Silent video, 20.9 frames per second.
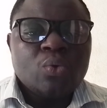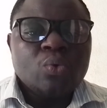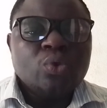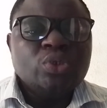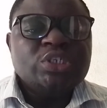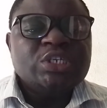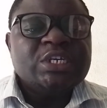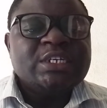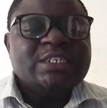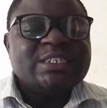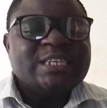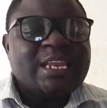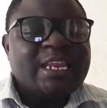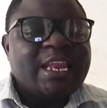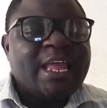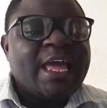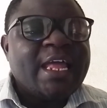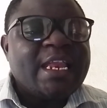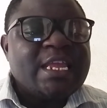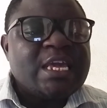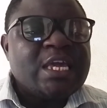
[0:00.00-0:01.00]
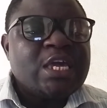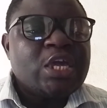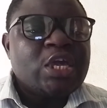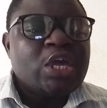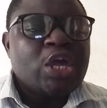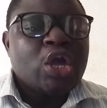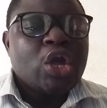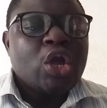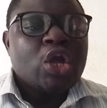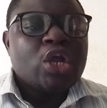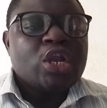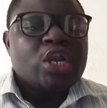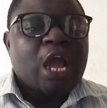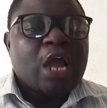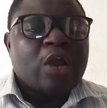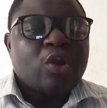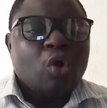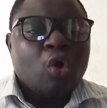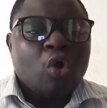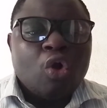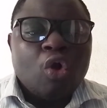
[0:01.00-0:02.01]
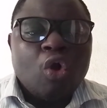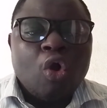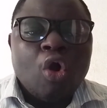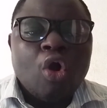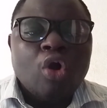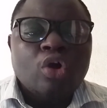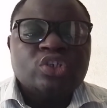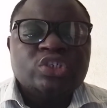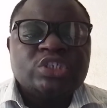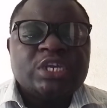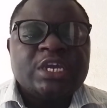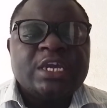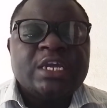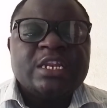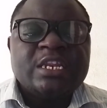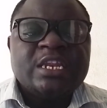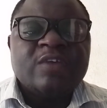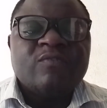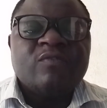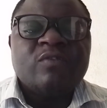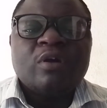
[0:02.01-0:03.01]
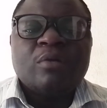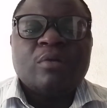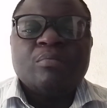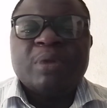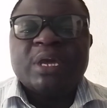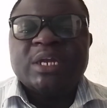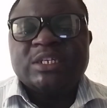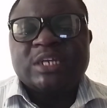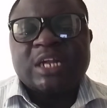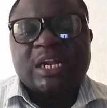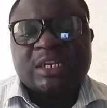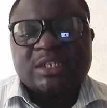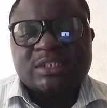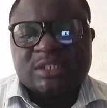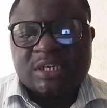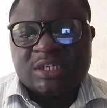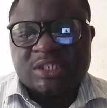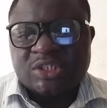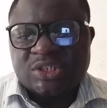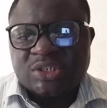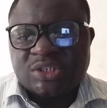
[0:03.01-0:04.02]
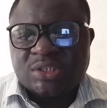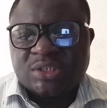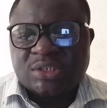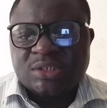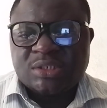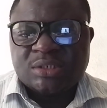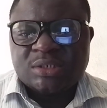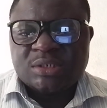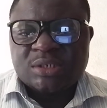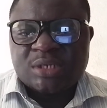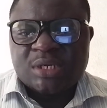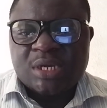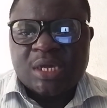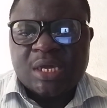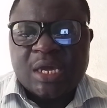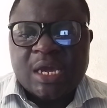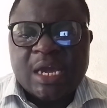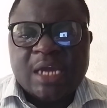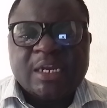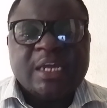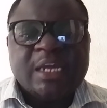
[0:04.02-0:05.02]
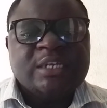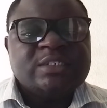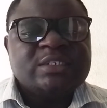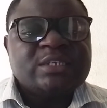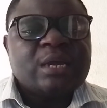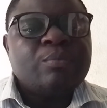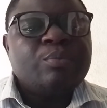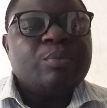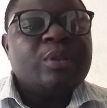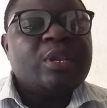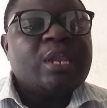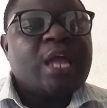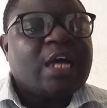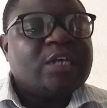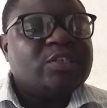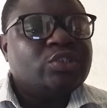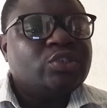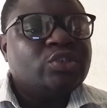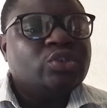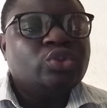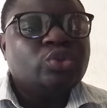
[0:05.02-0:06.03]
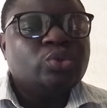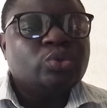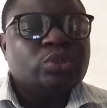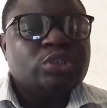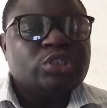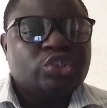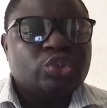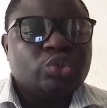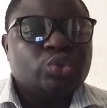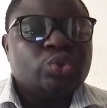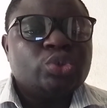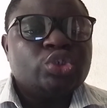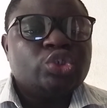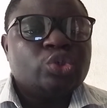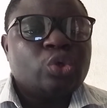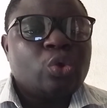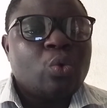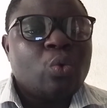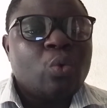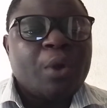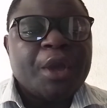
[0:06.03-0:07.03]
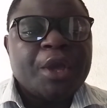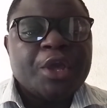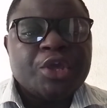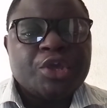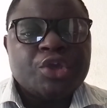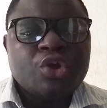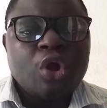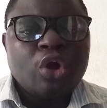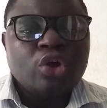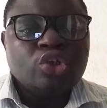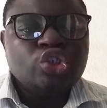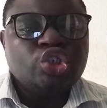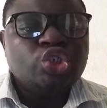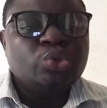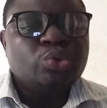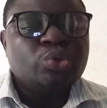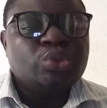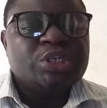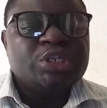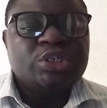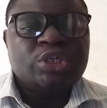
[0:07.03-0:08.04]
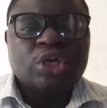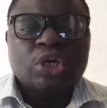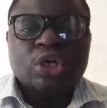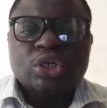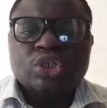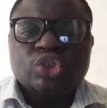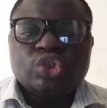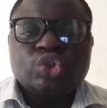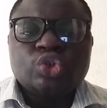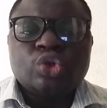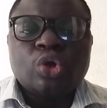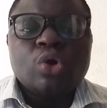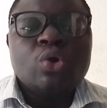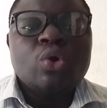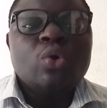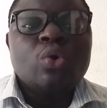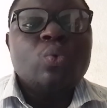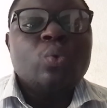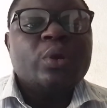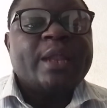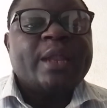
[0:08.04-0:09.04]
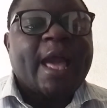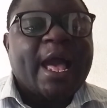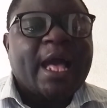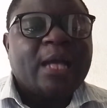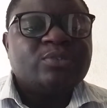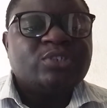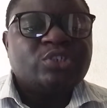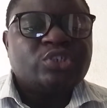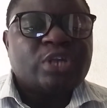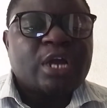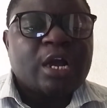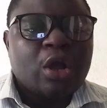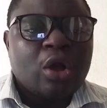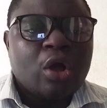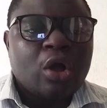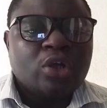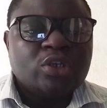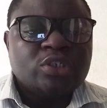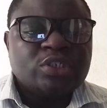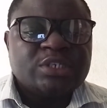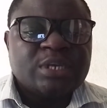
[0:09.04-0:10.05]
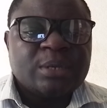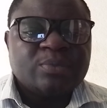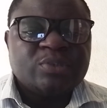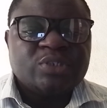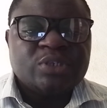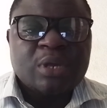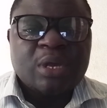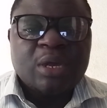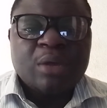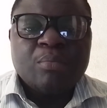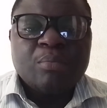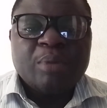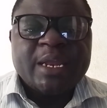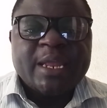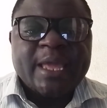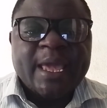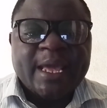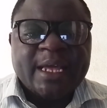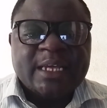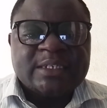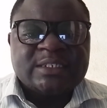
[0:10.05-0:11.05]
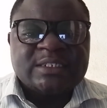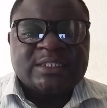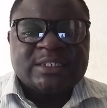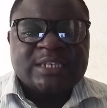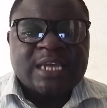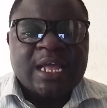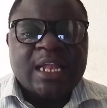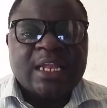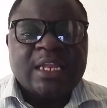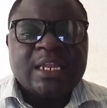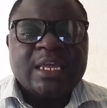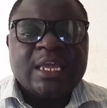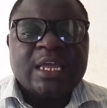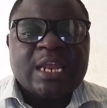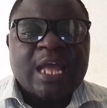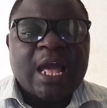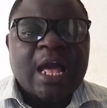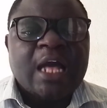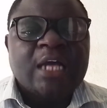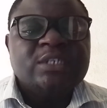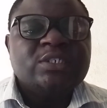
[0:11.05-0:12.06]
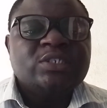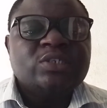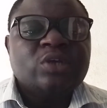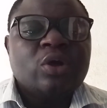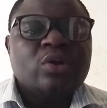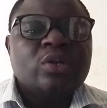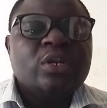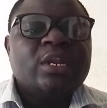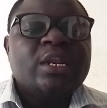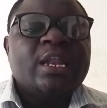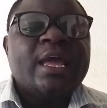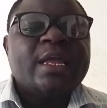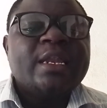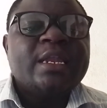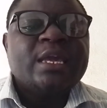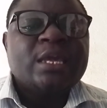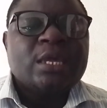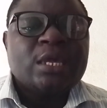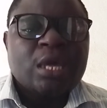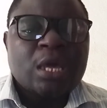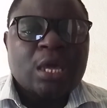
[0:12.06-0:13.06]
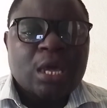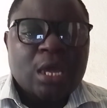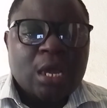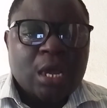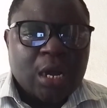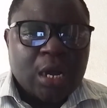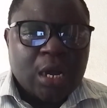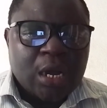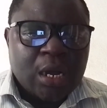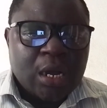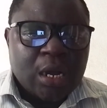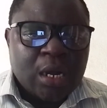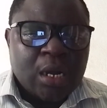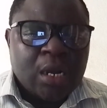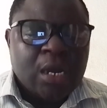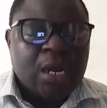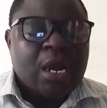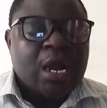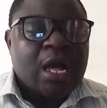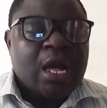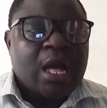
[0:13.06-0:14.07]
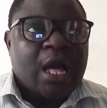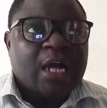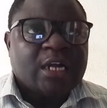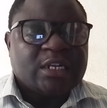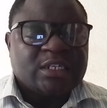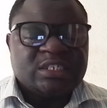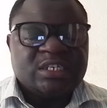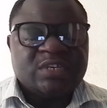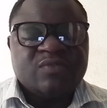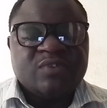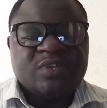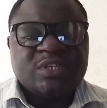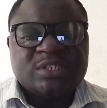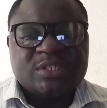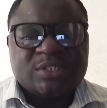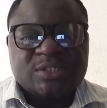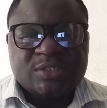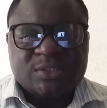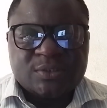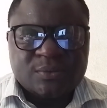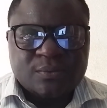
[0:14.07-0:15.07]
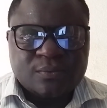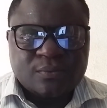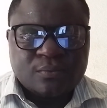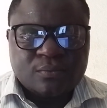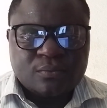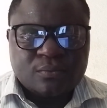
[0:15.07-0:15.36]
which is learning that occurs in developmental stages. An example has to do with a situation where young children struggle with abstract concepts but excel in hands on learning activities.